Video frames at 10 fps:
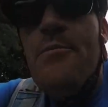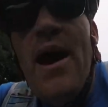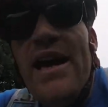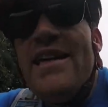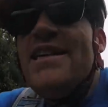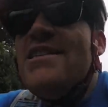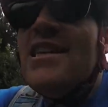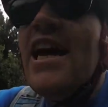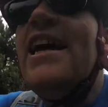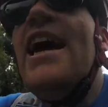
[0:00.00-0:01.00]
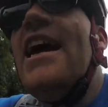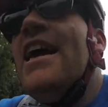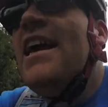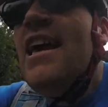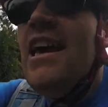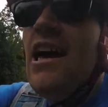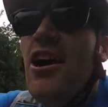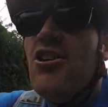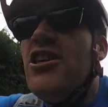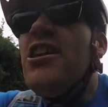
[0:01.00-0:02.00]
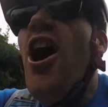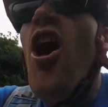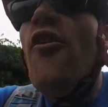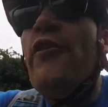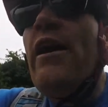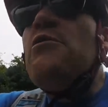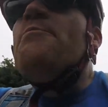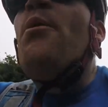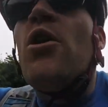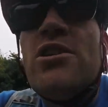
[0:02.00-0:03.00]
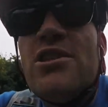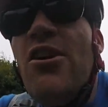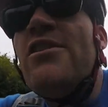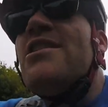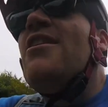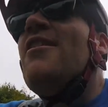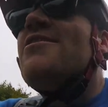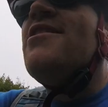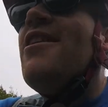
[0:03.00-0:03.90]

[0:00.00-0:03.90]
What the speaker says: bit achy today. I did a half an hour box exercise class